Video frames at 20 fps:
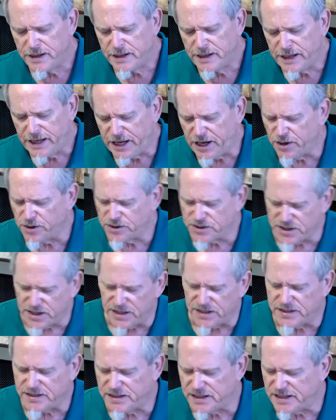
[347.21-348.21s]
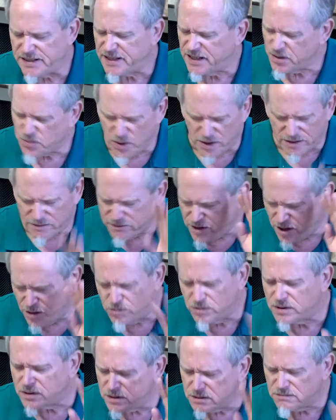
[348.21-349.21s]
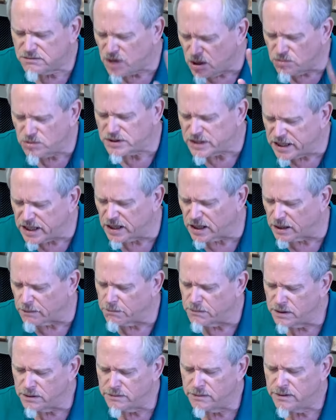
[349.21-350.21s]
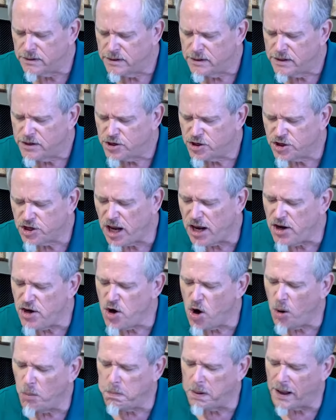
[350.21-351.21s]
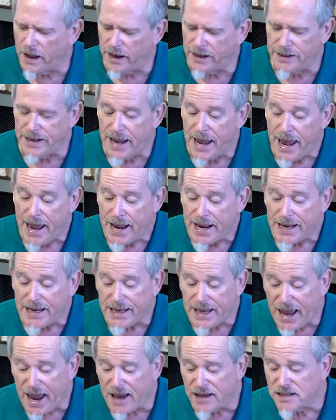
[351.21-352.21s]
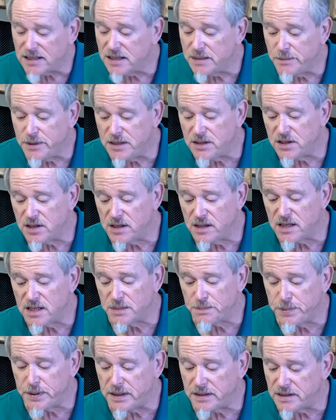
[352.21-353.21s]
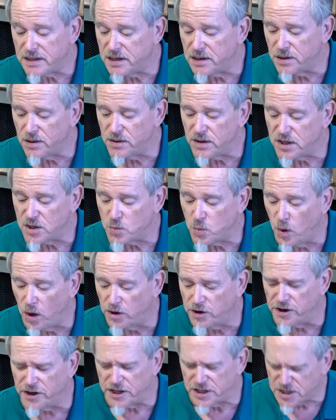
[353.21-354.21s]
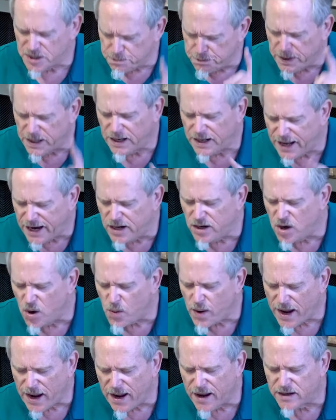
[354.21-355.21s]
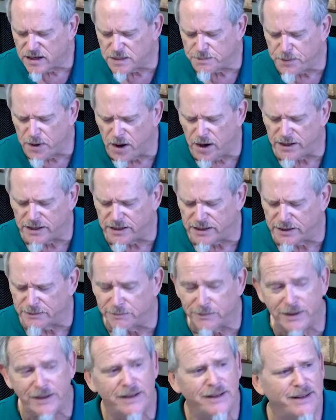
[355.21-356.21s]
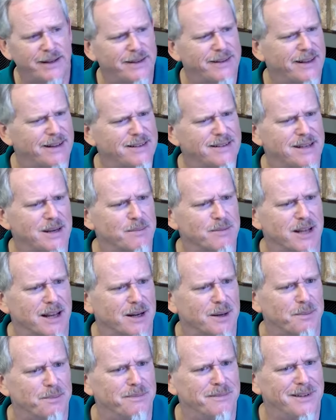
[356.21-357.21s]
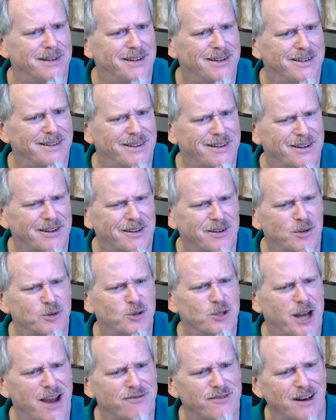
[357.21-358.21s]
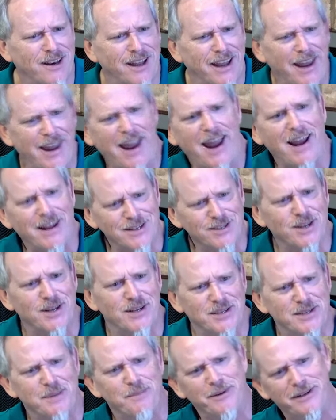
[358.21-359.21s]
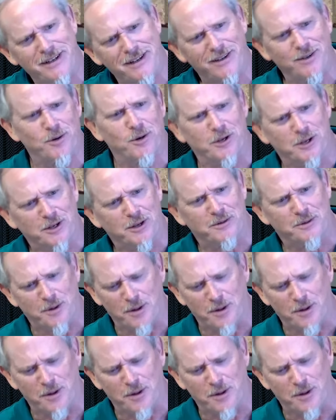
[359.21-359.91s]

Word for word: hears this and he says, Well, don't, don't kill him. Shed no blood. Cast him into this pit here in this wilderness, but lay no hand upon him. That seems like a. Don't you have to lay hands on somebody in order to throw